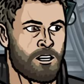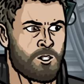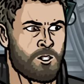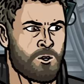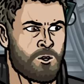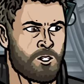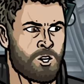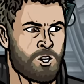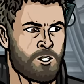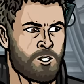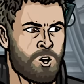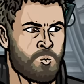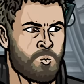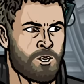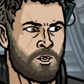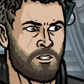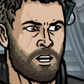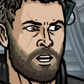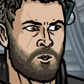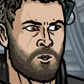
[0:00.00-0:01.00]
He couldn't just go in the
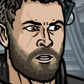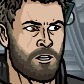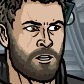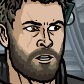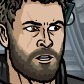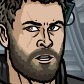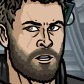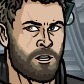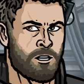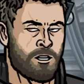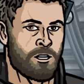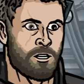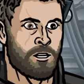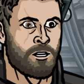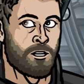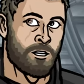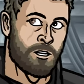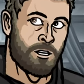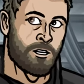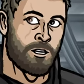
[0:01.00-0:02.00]
shower. No, he plugged
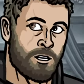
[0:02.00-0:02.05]
into